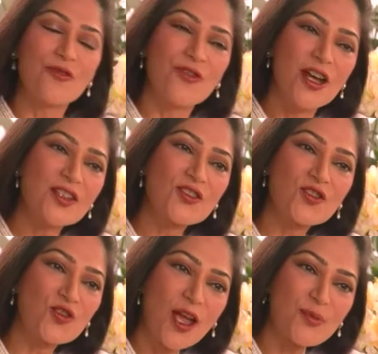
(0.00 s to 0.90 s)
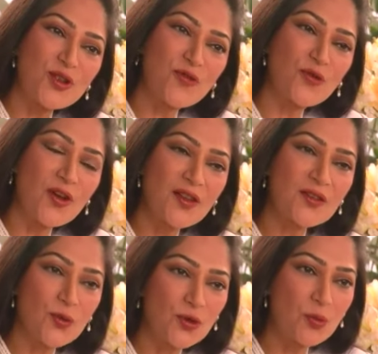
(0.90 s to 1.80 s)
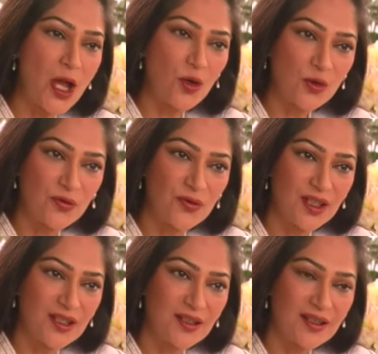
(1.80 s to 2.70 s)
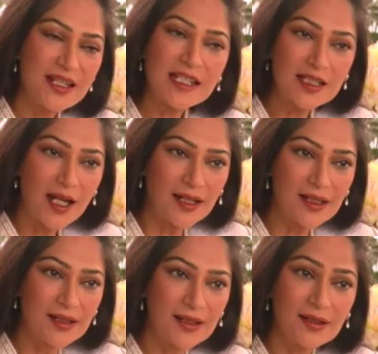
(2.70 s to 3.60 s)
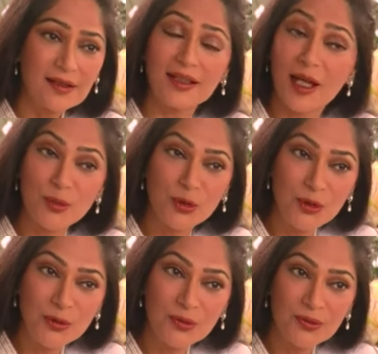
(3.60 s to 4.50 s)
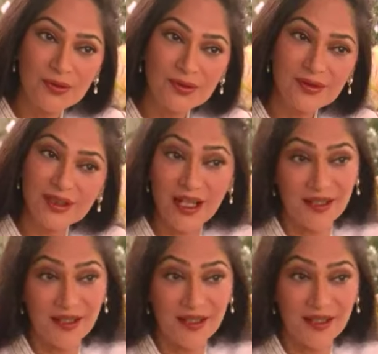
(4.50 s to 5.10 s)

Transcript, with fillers: first chapter of your father's autobiography is entitled Kya Bhulu, Kya